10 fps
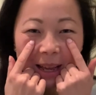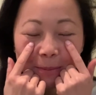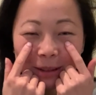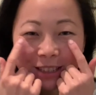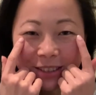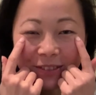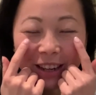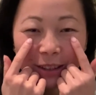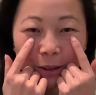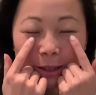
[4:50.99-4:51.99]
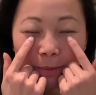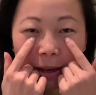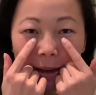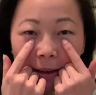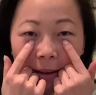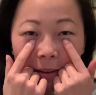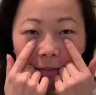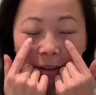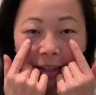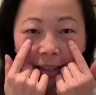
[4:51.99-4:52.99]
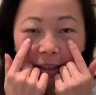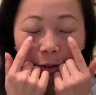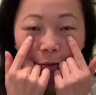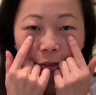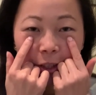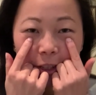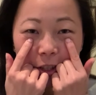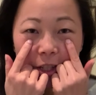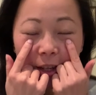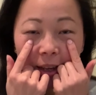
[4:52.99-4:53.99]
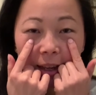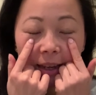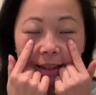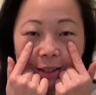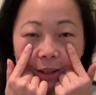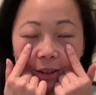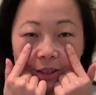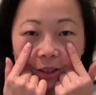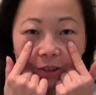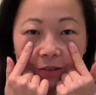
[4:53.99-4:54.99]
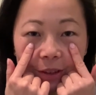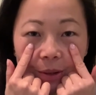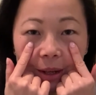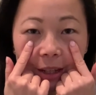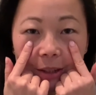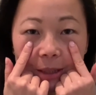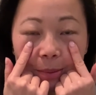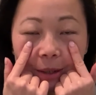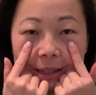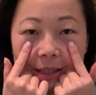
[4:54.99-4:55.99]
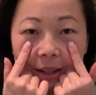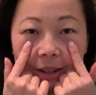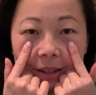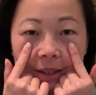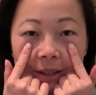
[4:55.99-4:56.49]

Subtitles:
but just find yours by finding that ridge, and it should also feel quite good to press there.